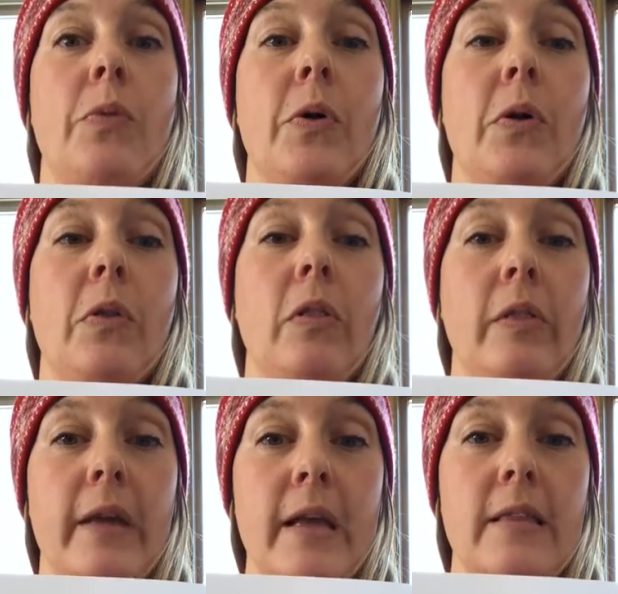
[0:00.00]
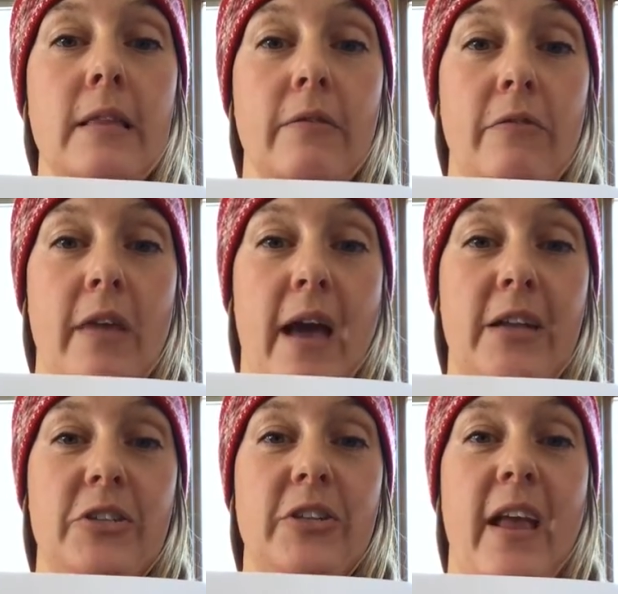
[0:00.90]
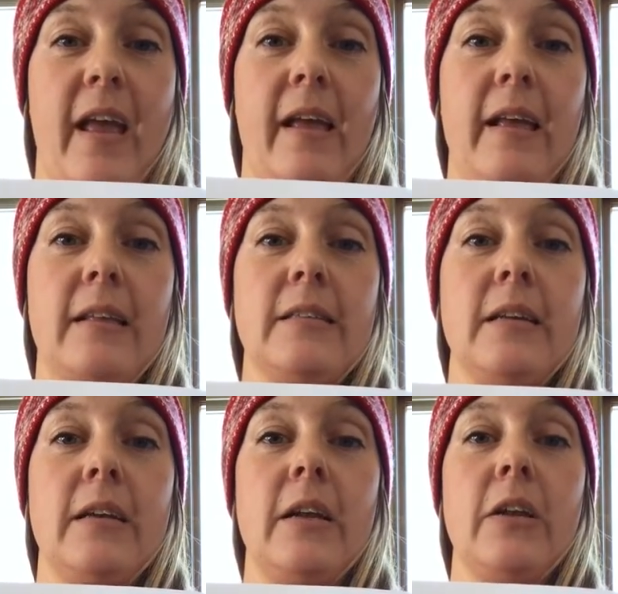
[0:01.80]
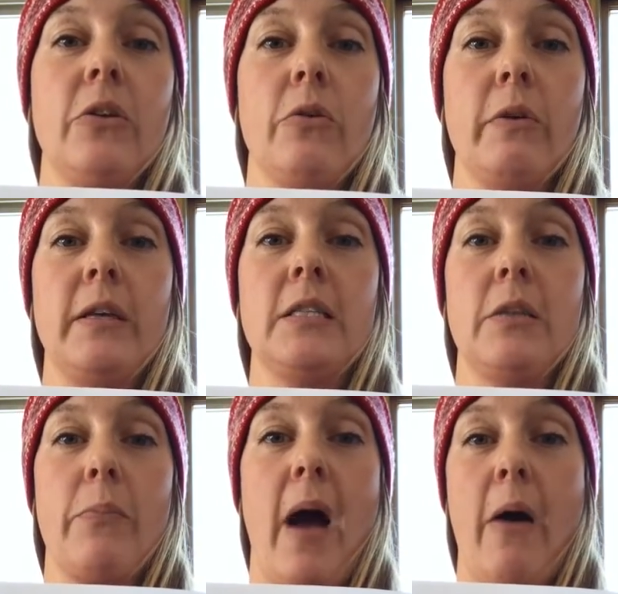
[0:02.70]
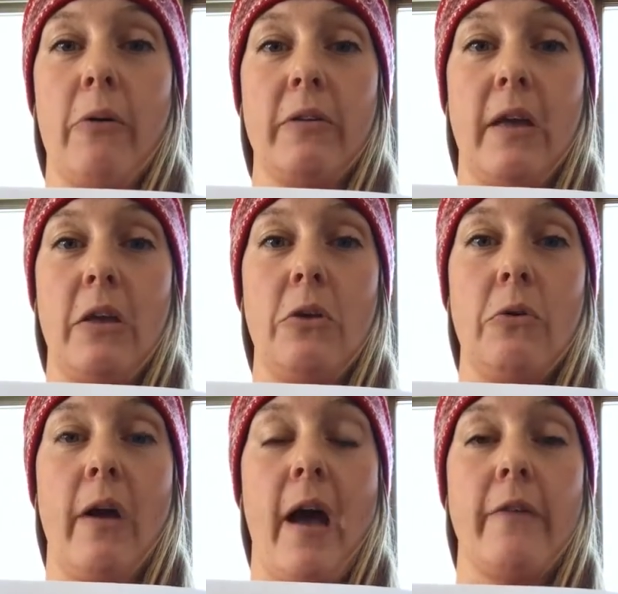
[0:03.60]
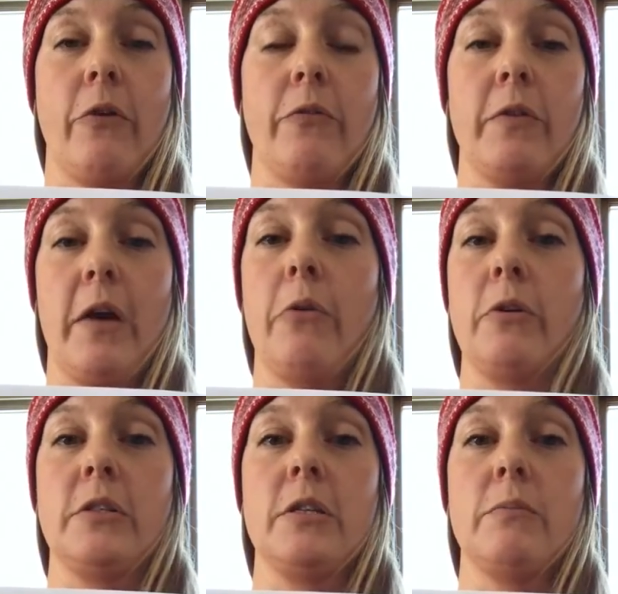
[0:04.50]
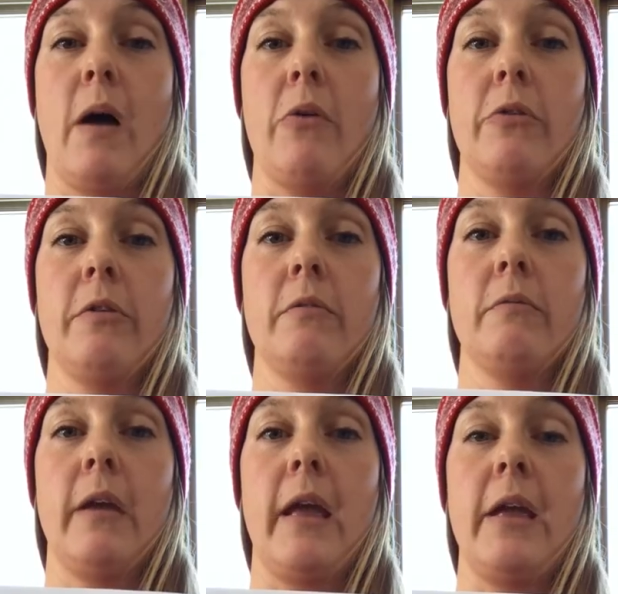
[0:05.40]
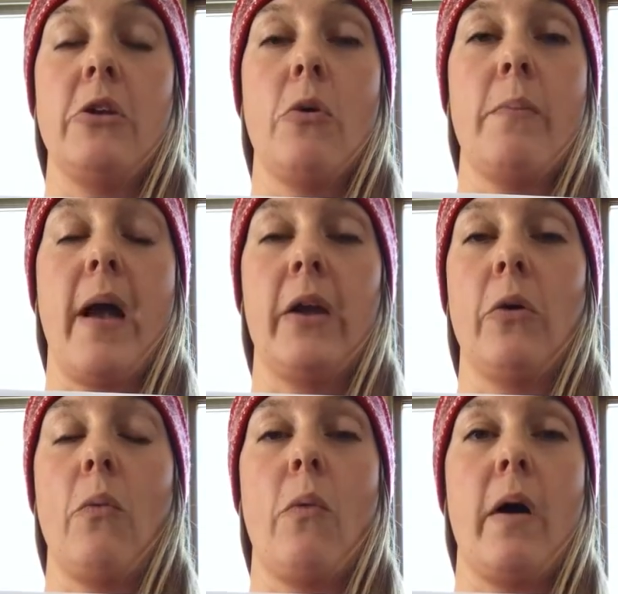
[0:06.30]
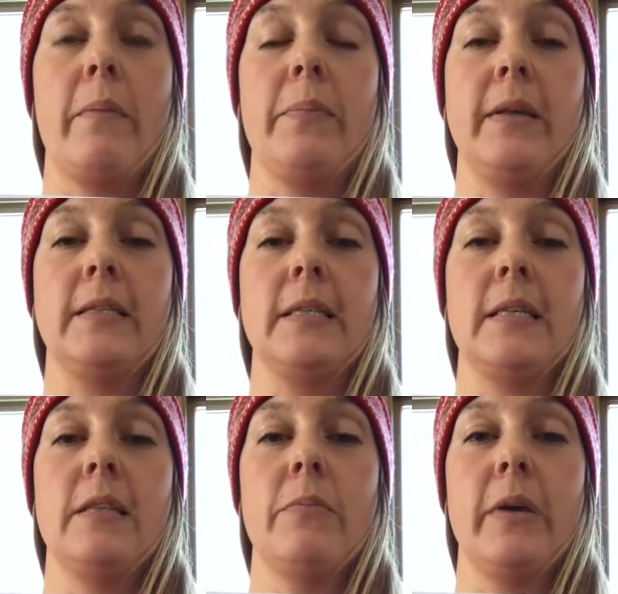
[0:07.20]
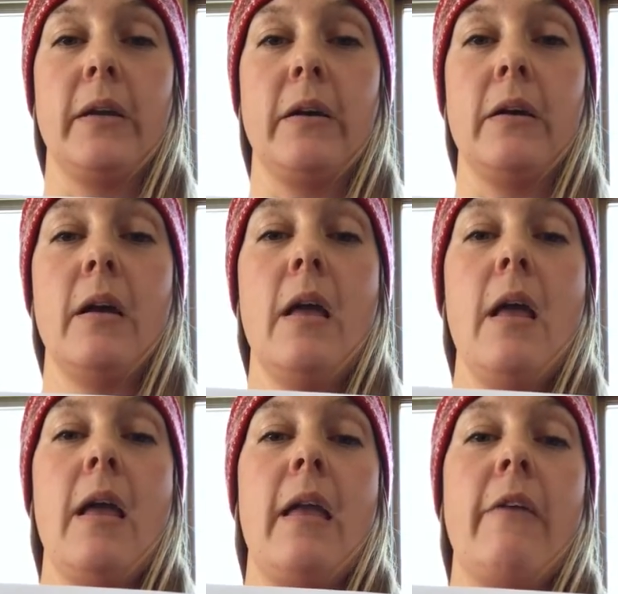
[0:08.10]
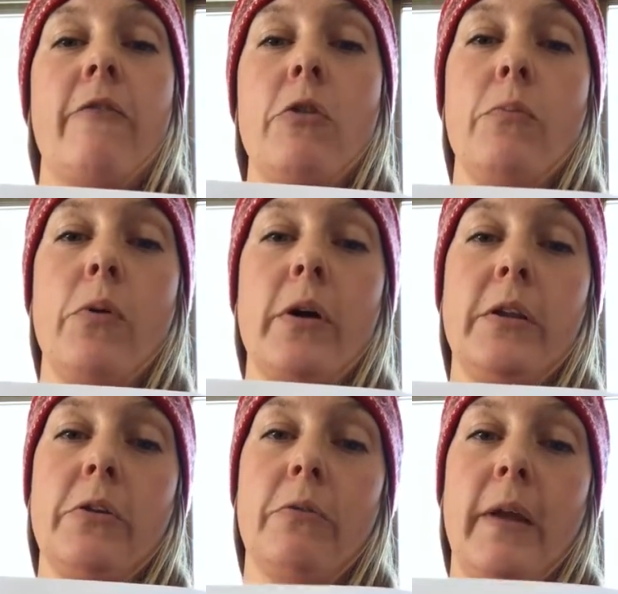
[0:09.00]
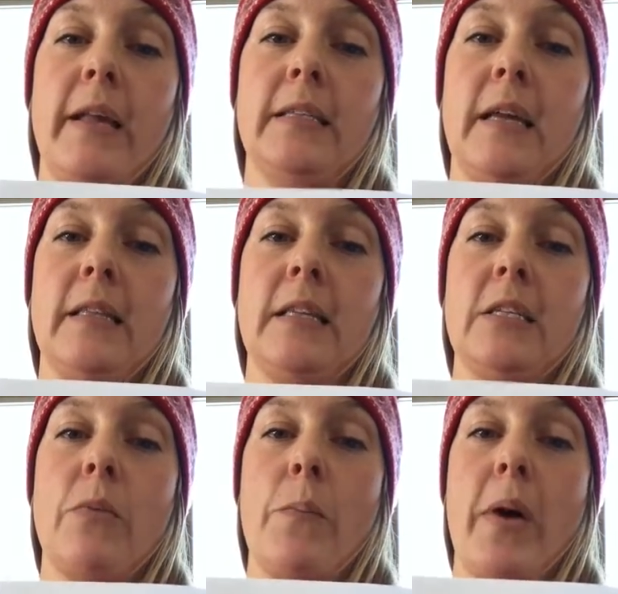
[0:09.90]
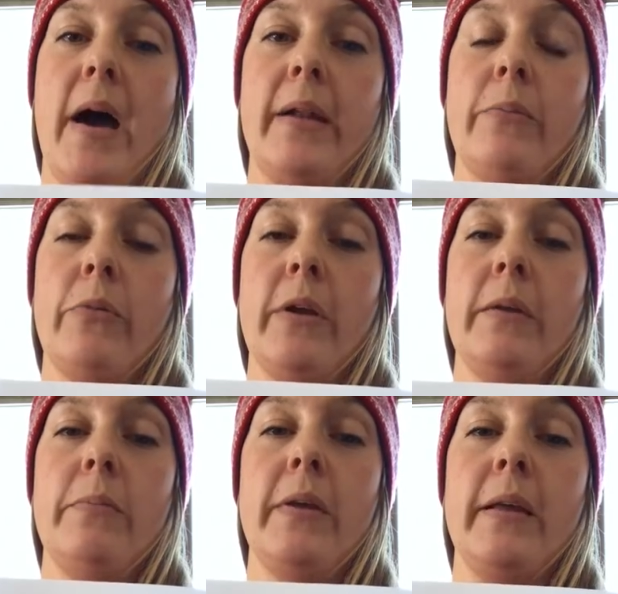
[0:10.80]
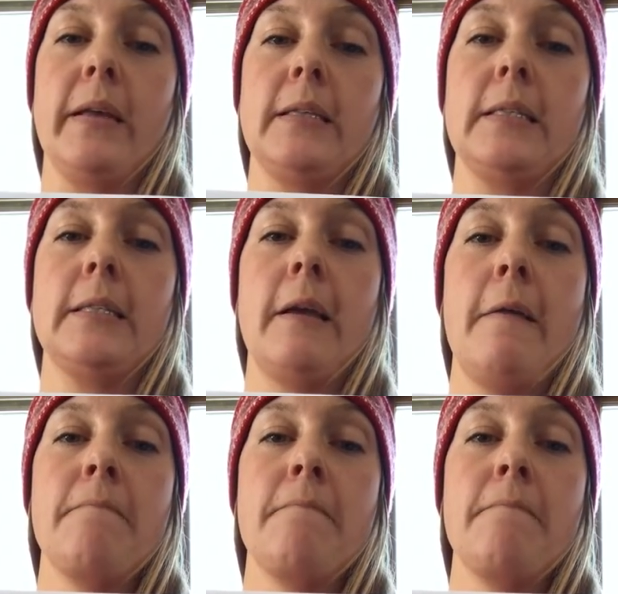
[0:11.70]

the length of that shank is going to increase the power that you have over that horse's mouth, okay? No matter what piece is in the middle, if you put your reins on this bottom ring piece